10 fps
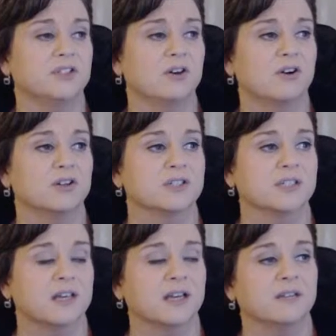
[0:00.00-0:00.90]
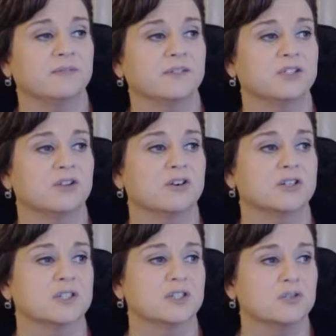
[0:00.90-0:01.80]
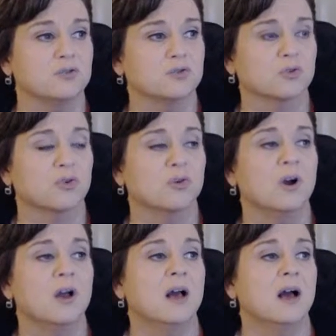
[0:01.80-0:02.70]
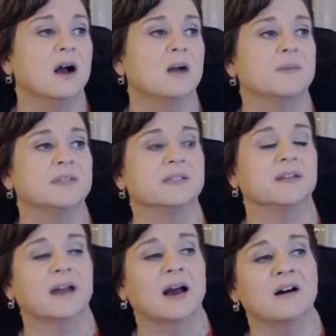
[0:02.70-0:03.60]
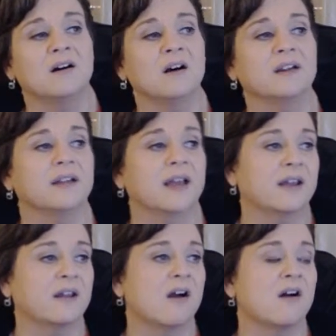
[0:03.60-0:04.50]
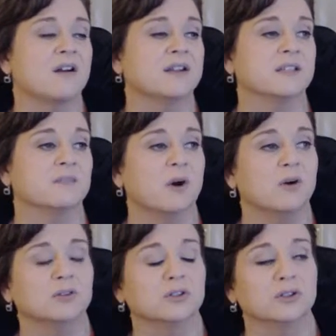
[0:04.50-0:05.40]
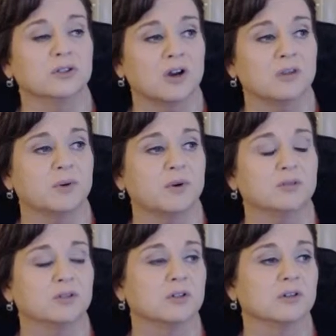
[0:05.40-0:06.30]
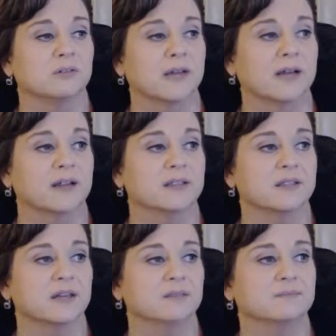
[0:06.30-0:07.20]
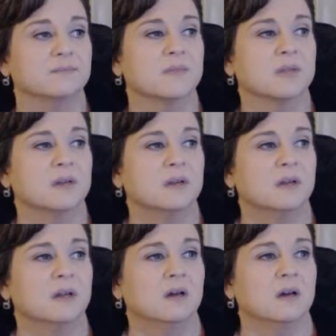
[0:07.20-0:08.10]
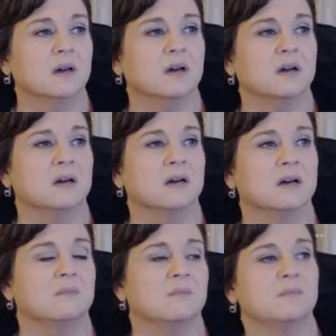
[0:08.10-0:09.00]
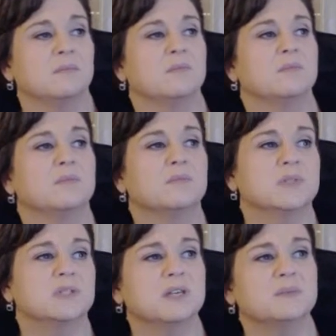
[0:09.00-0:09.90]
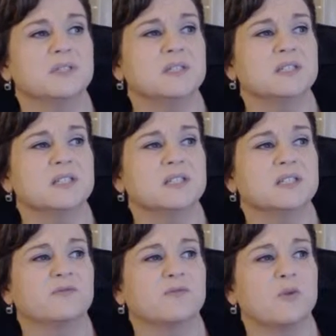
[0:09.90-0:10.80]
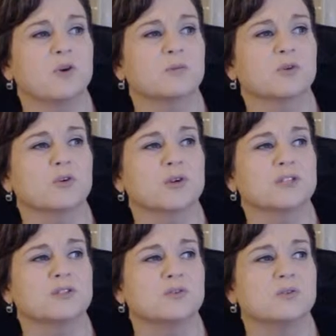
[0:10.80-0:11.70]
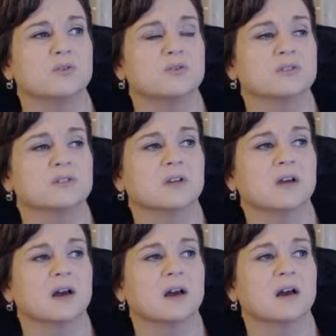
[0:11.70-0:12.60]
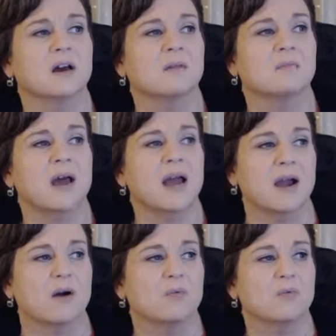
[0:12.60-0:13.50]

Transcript: charged? Is it negatively charged? Is it neutral? Is it an ion, an anion? Is it polar, nonpolar? That kind of thing. Substances form crystals. How?